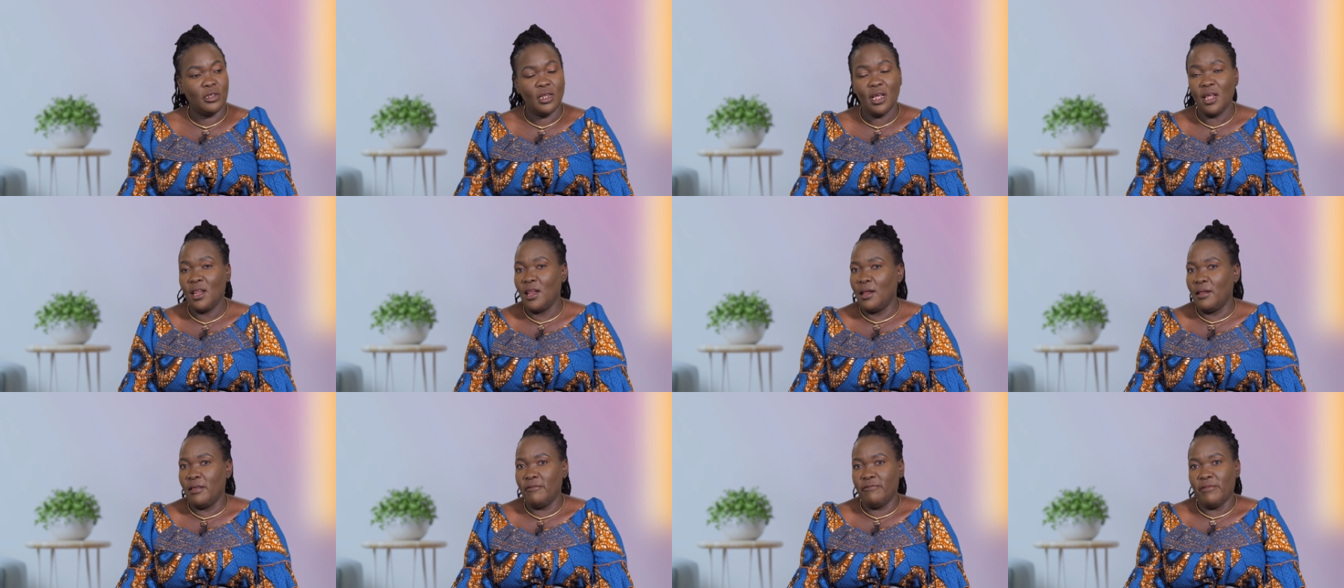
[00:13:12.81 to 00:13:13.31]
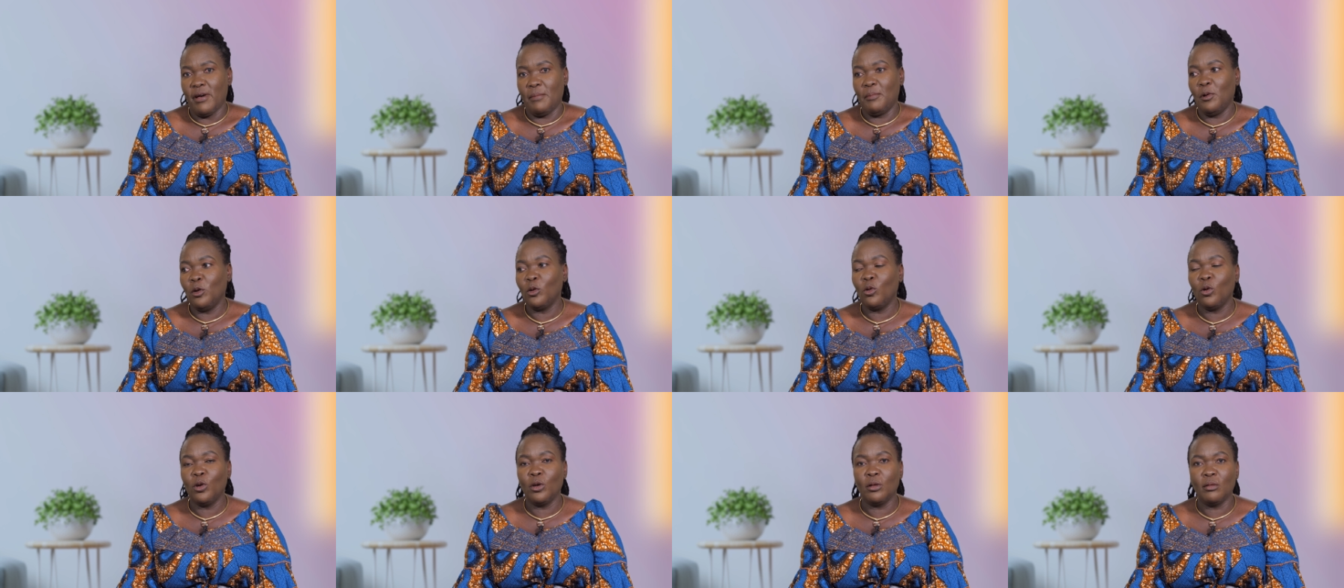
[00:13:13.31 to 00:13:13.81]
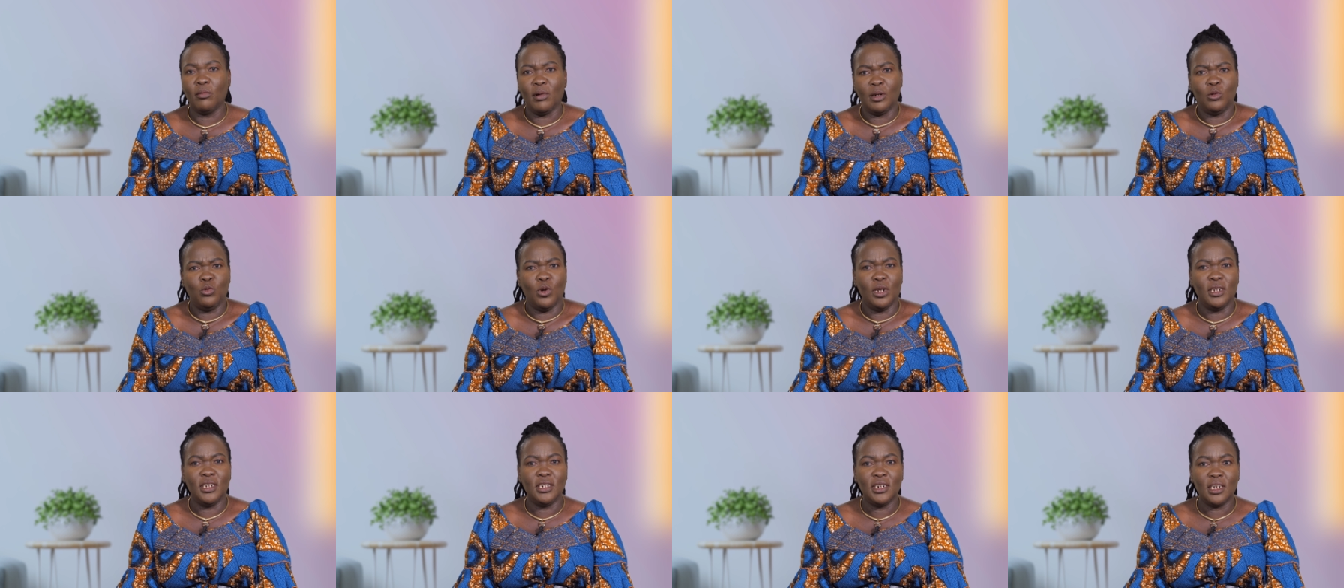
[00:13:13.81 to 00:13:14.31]
Then if I'm not going, what
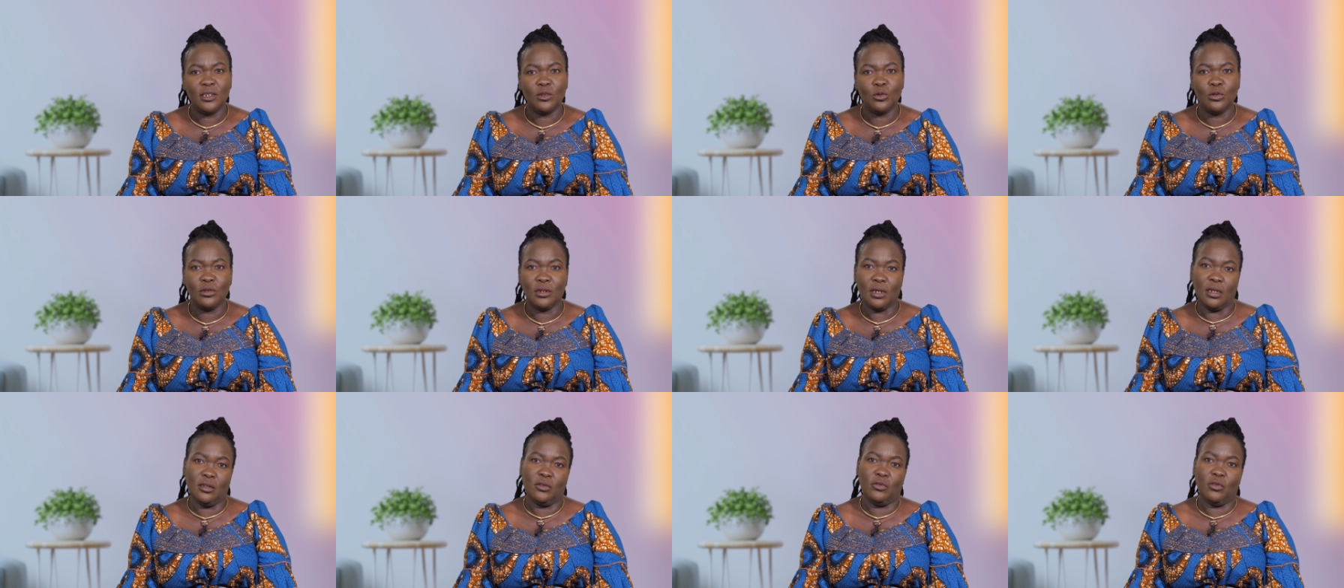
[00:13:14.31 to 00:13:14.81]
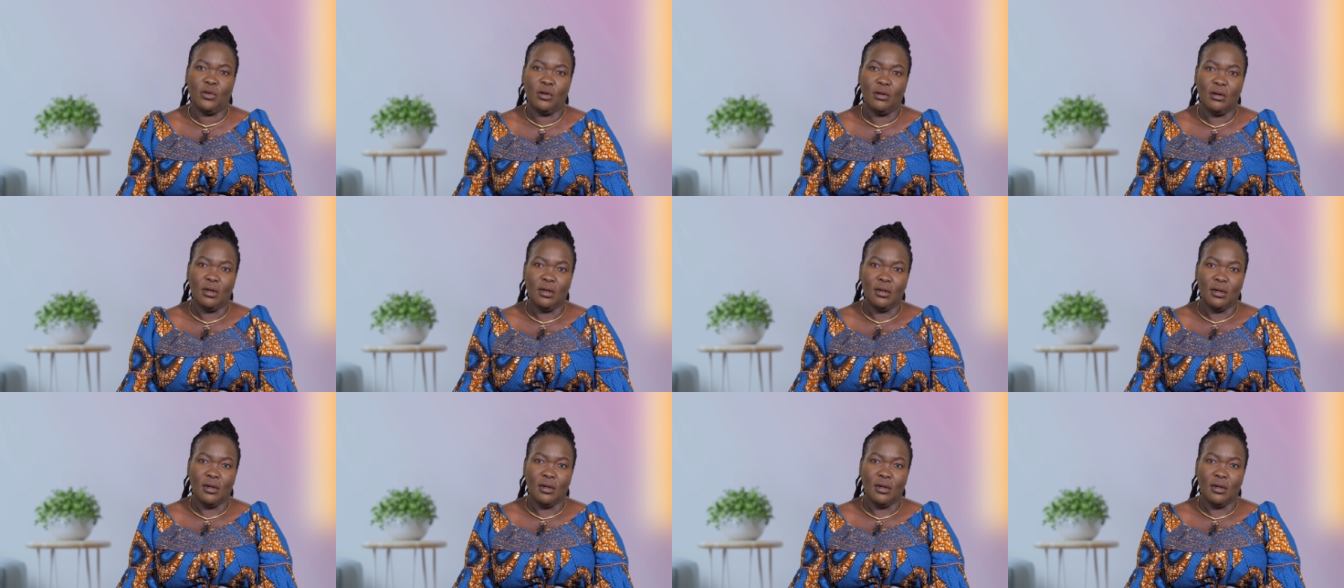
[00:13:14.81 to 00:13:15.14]
do I need a suitcase for?